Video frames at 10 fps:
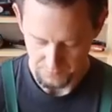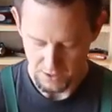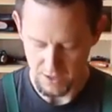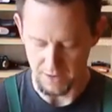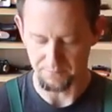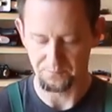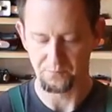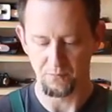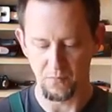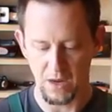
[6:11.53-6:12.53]
All right.
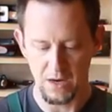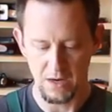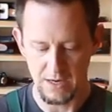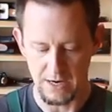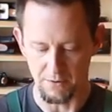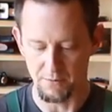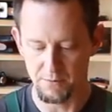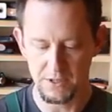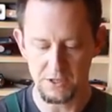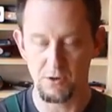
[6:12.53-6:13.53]
Now,
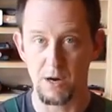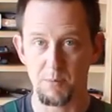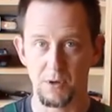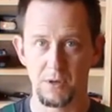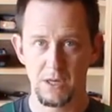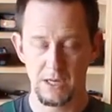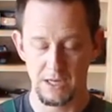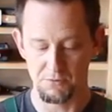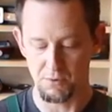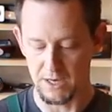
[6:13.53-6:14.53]
this scraper
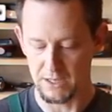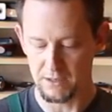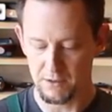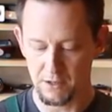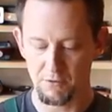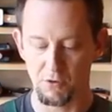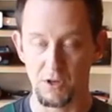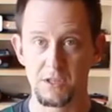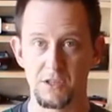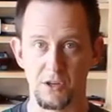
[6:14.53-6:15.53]
is ready for
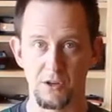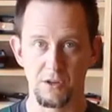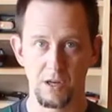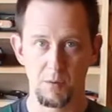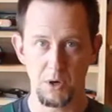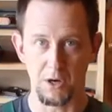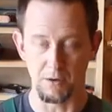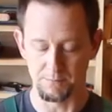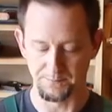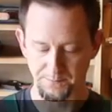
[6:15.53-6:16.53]
us to turn a
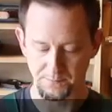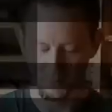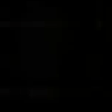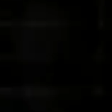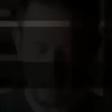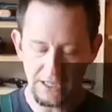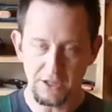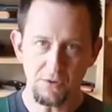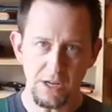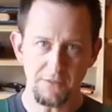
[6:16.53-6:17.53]
burr. Now, you
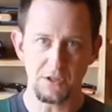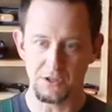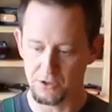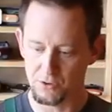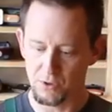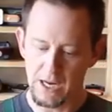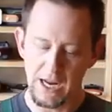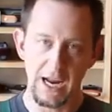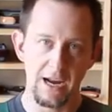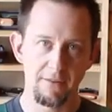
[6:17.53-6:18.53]
don't have to do
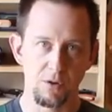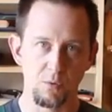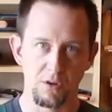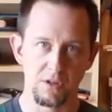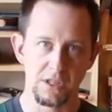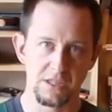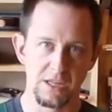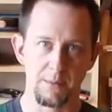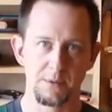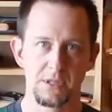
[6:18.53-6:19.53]
every one of these
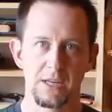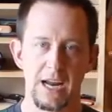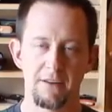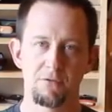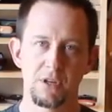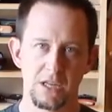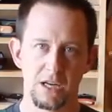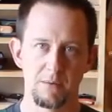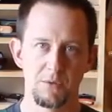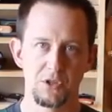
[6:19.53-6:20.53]
steps every
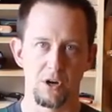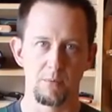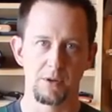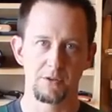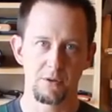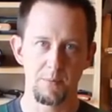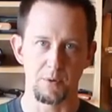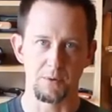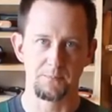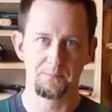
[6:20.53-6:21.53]
time you sharpen a scraper.